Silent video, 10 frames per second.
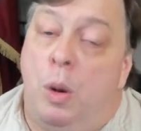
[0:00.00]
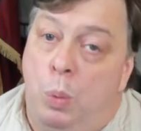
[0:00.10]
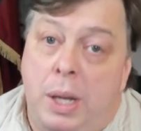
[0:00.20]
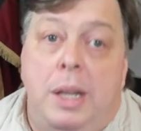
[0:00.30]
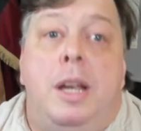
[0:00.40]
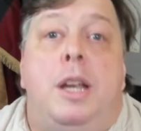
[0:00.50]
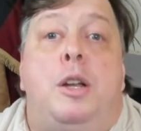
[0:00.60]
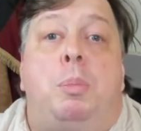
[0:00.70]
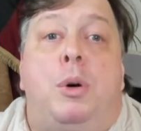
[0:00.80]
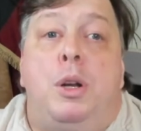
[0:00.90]
We need
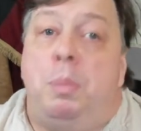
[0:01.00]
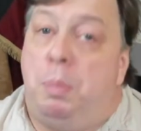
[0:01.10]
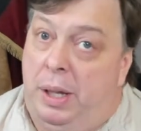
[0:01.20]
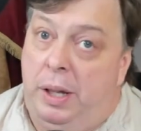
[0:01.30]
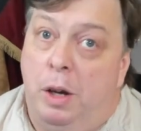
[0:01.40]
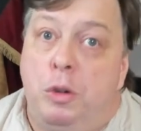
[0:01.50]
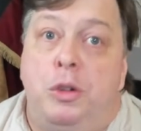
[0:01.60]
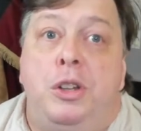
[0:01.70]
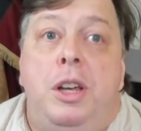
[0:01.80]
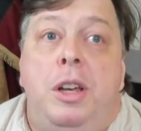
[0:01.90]
to put
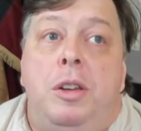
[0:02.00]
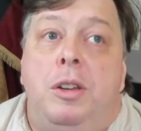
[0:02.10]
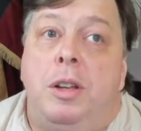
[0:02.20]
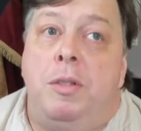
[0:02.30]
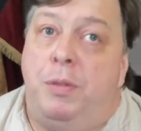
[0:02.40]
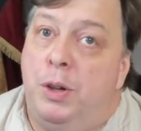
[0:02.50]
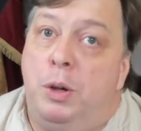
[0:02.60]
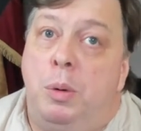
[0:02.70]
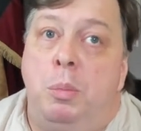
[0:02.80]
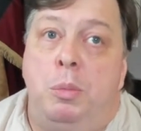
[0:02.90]
POCs in
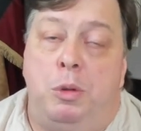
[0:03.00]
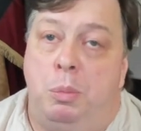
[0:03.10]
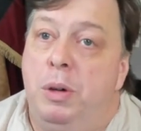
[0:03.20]
films,